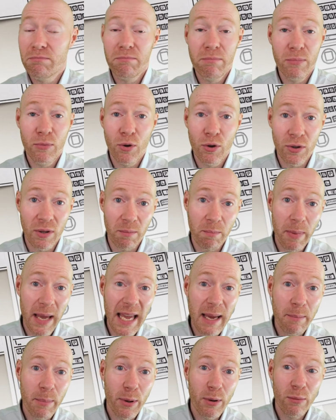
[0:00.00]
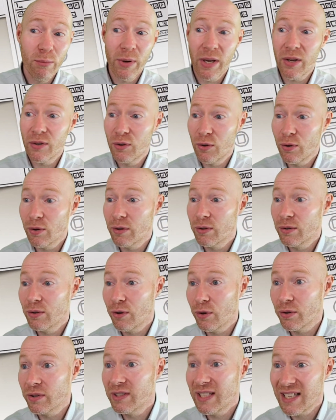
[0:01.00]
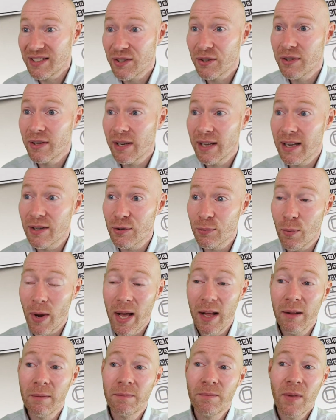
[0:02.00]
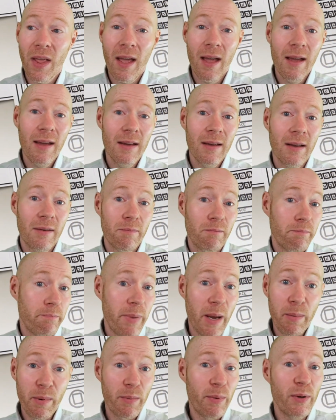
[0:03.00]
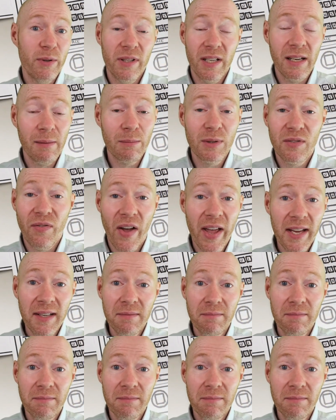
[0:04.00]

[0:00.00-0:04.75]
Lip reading: using paper, we could do it digitally as well. Paper prototyping is fine,